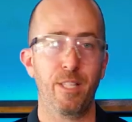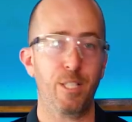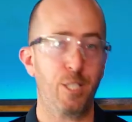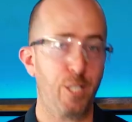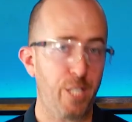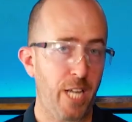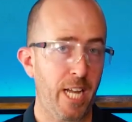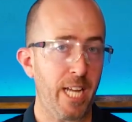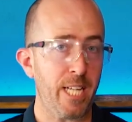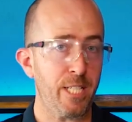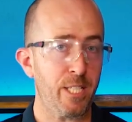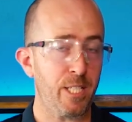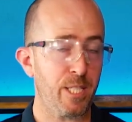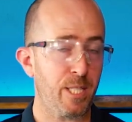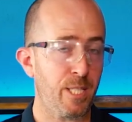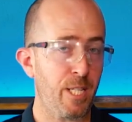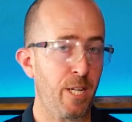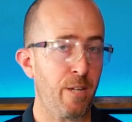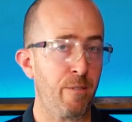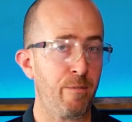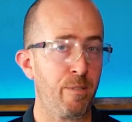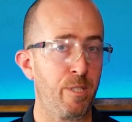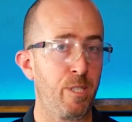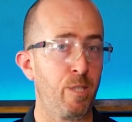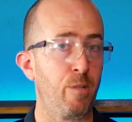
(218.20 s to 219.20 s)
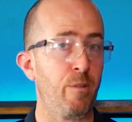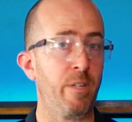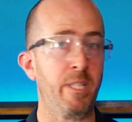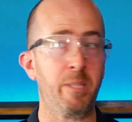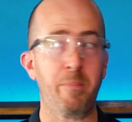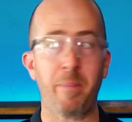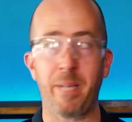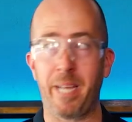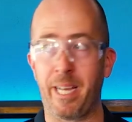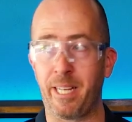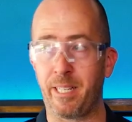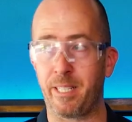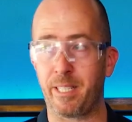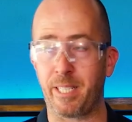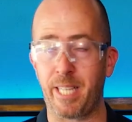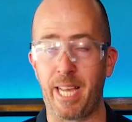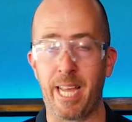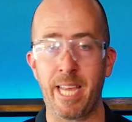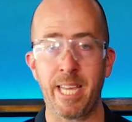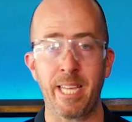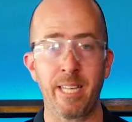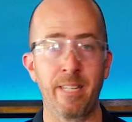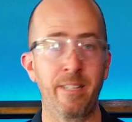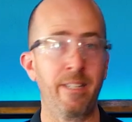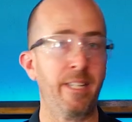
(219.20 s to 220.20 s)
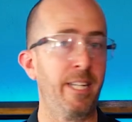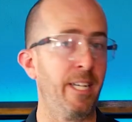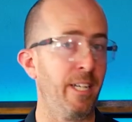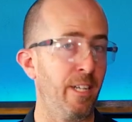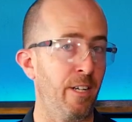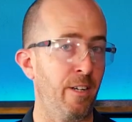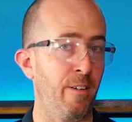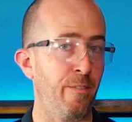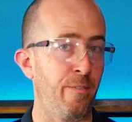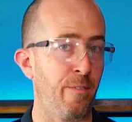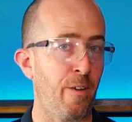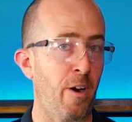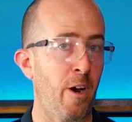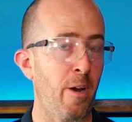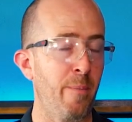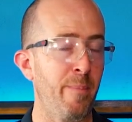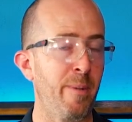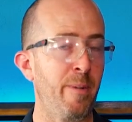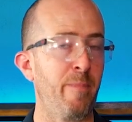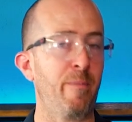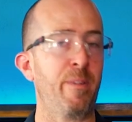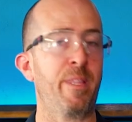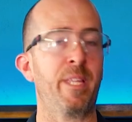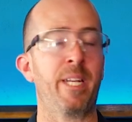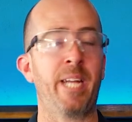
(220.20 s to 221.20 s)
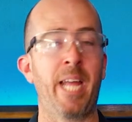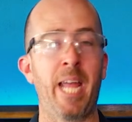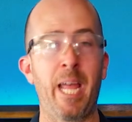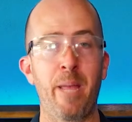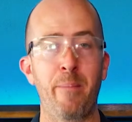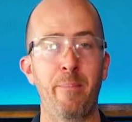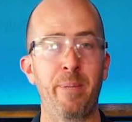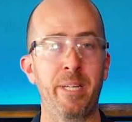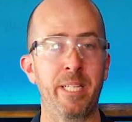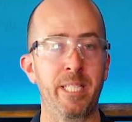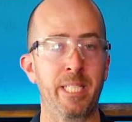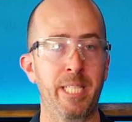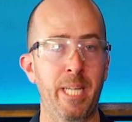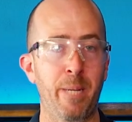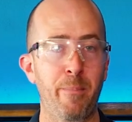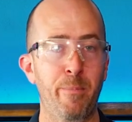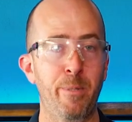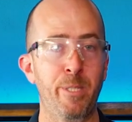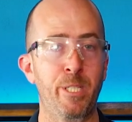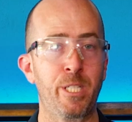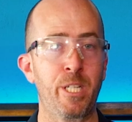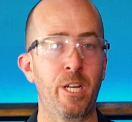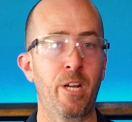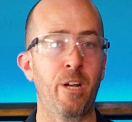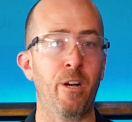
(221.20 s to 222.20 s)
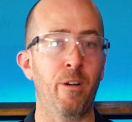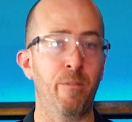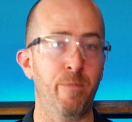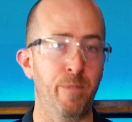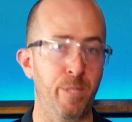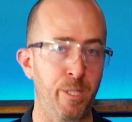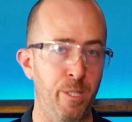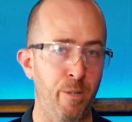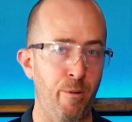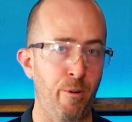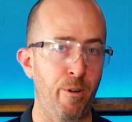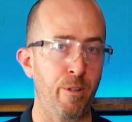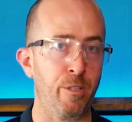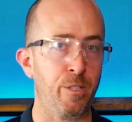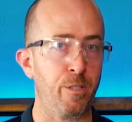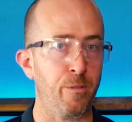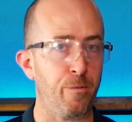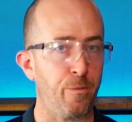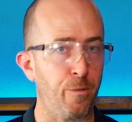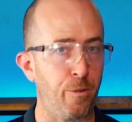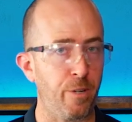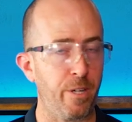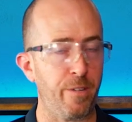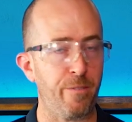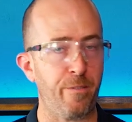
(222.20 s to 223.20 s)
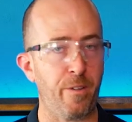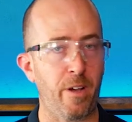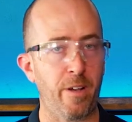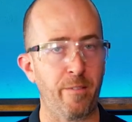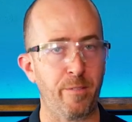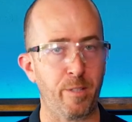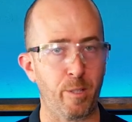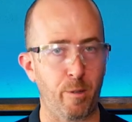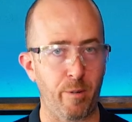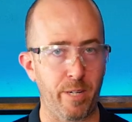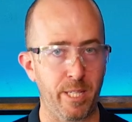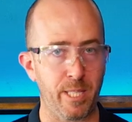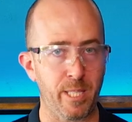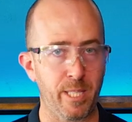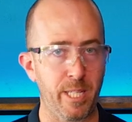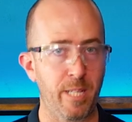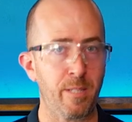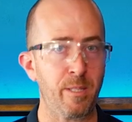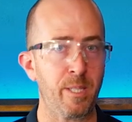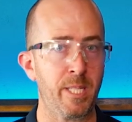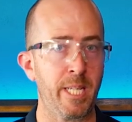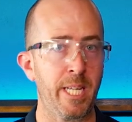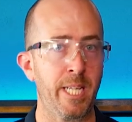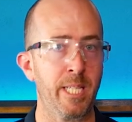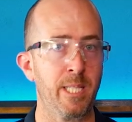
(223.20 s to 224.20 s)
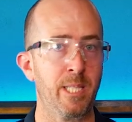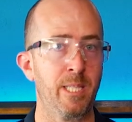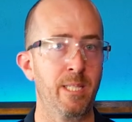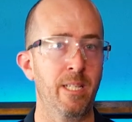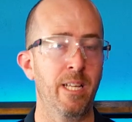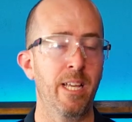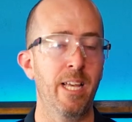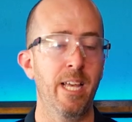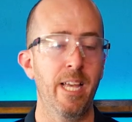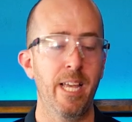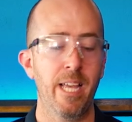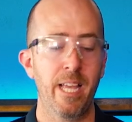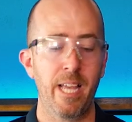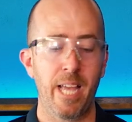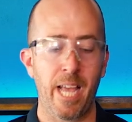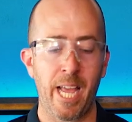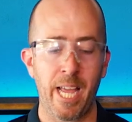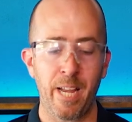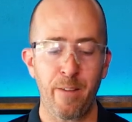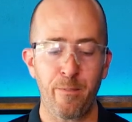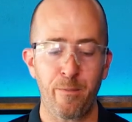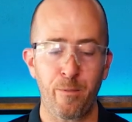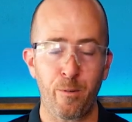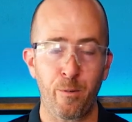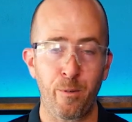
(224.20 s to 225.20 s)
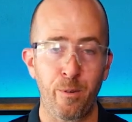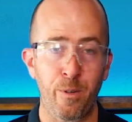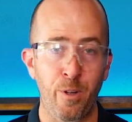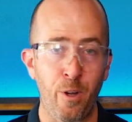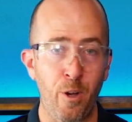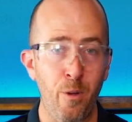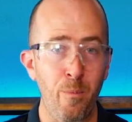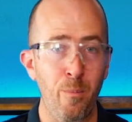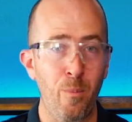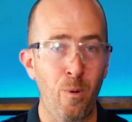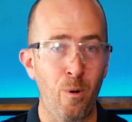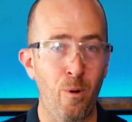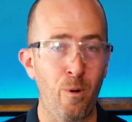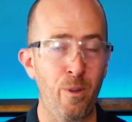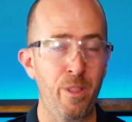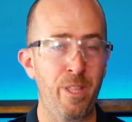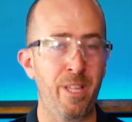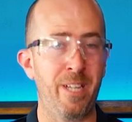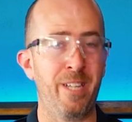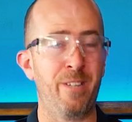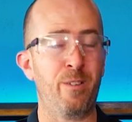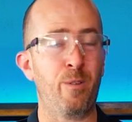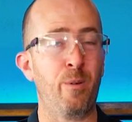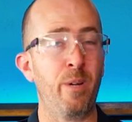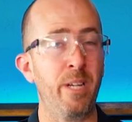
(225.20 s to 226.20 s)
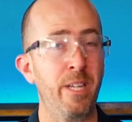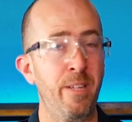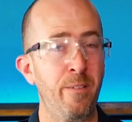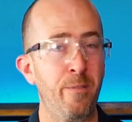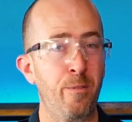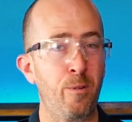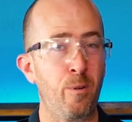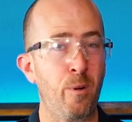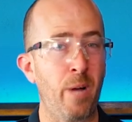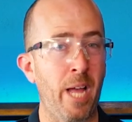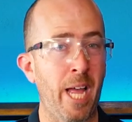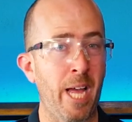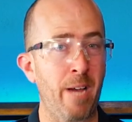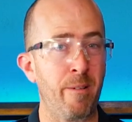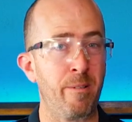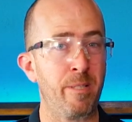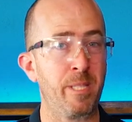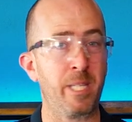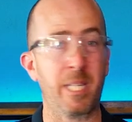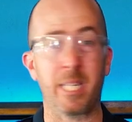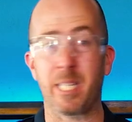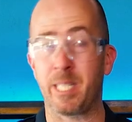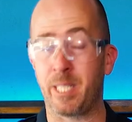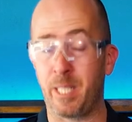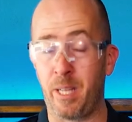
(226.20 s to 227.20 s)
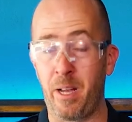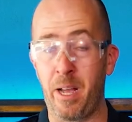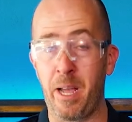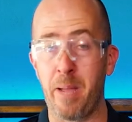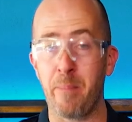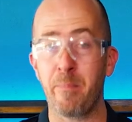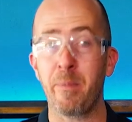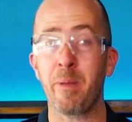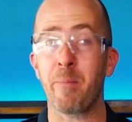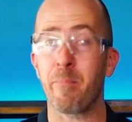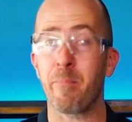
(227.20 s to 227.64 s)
The charge itself should always be undertaken in an environment with an ambient temperature of 0 to 45 degrees Celsius, and for no more than 24 hours at a time